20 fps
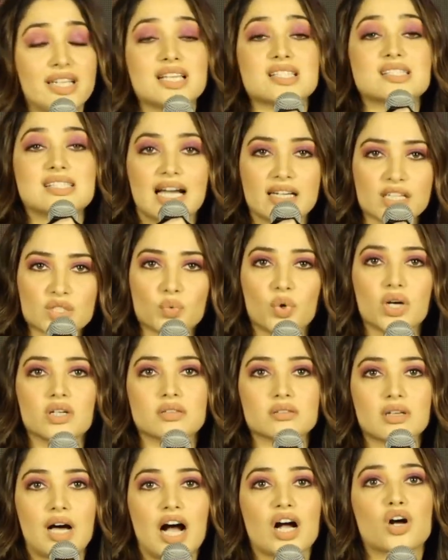At least that is
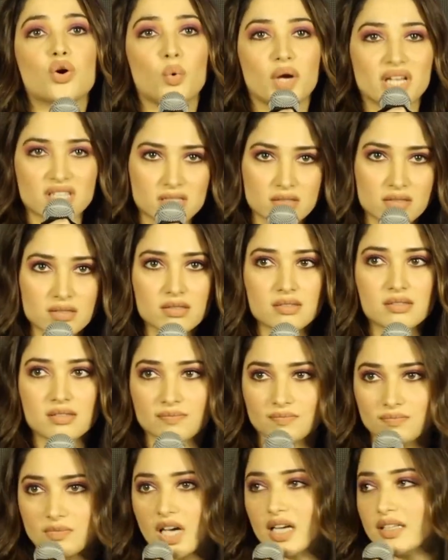what our quest is.
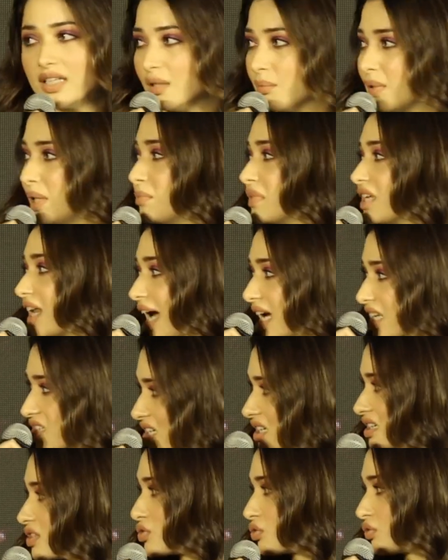Ade mem try
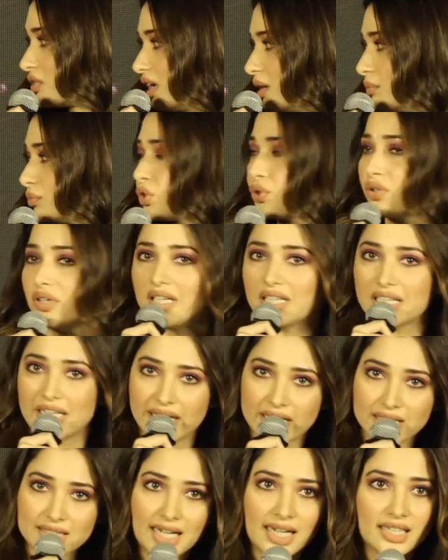chestunam to
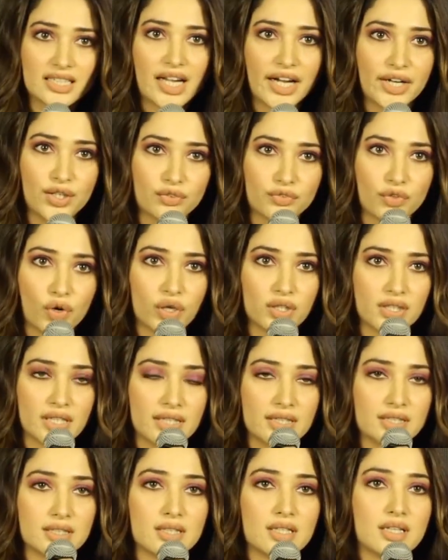create that kind of
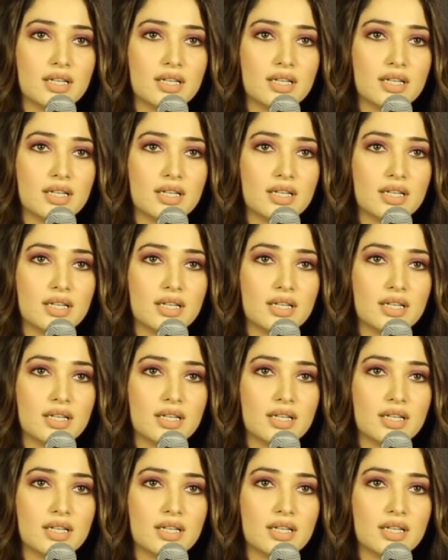content.